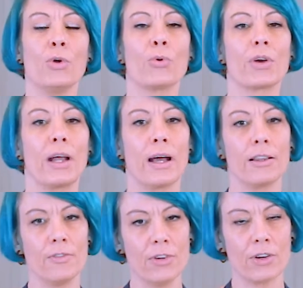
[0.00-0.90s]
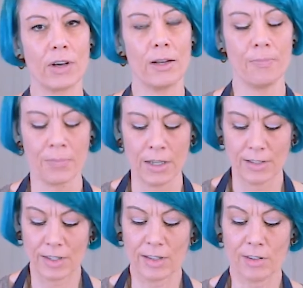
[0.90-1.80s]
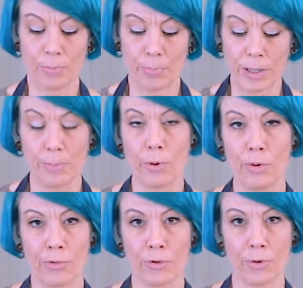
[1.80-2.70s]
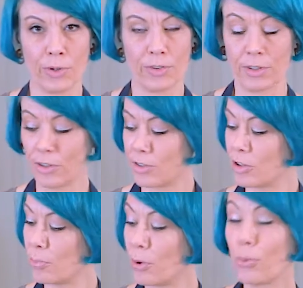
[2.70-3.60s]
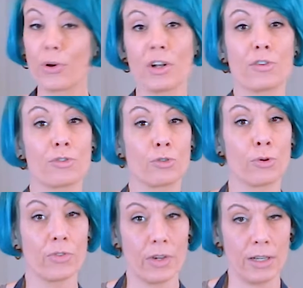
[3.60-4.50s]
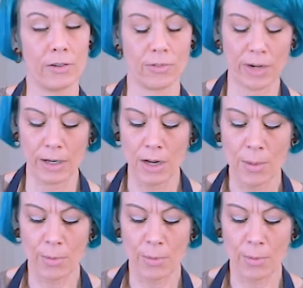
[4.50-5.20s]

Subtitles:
We're gonna add the vinaigrette. It's in this big bowl for a reason. This is the bowl we're gonna serve it in, right?